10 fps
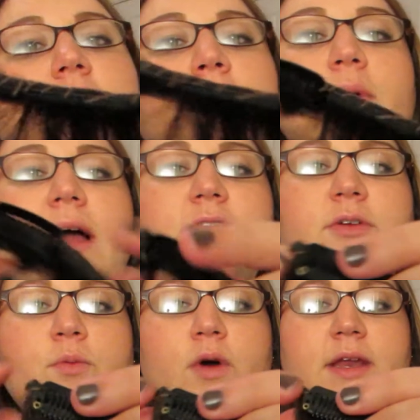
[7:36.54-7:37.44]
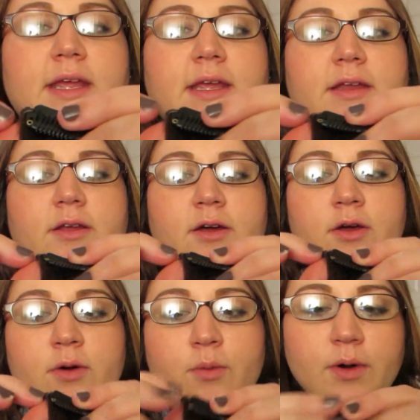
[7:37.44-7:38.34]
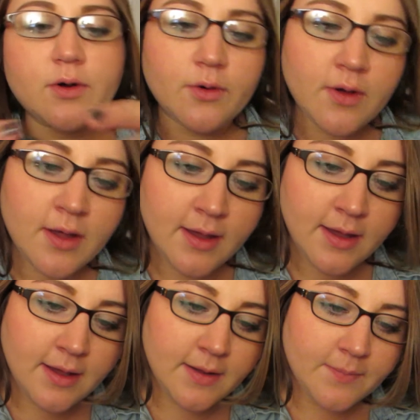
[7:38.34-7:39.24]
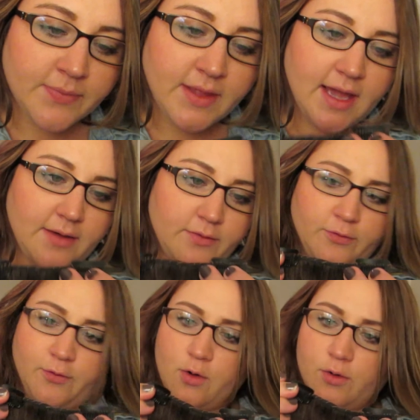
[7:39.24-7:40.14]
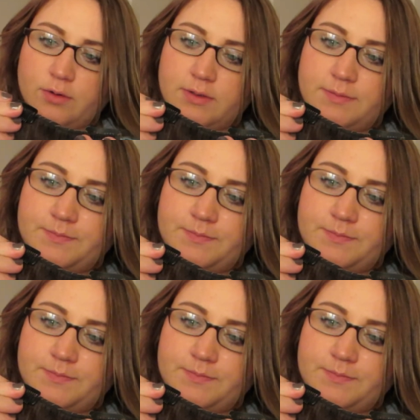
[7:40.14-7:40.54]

double weft, and one end will have a fold.